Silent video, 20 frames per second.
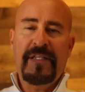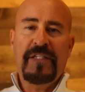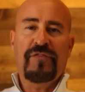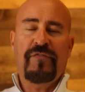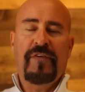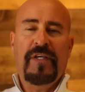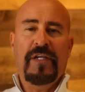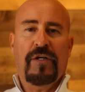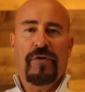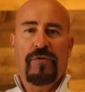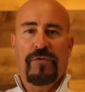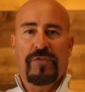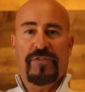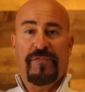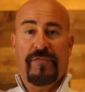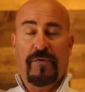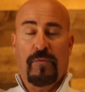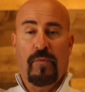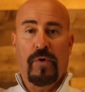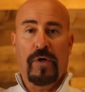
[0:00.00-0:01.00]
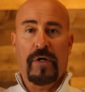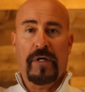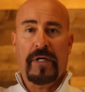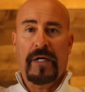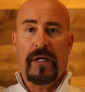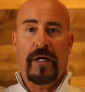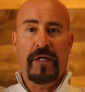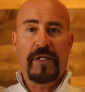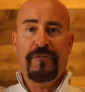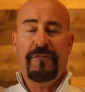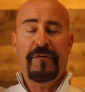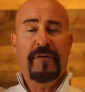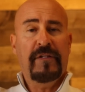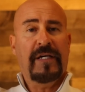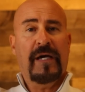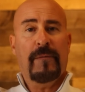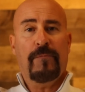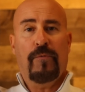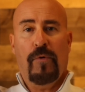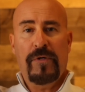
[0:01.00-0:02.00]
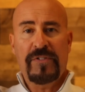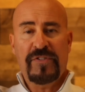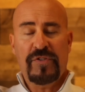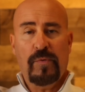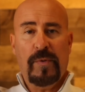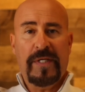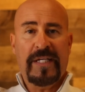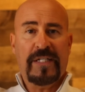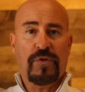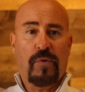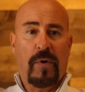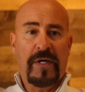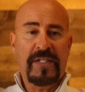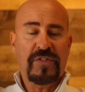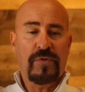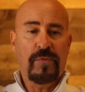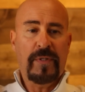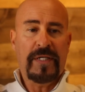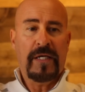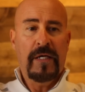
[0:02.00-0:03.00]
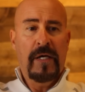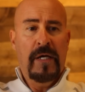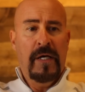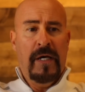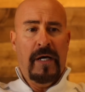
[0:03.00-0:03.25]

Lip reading: these vehicles for work, are you filling up once a week, twice a week?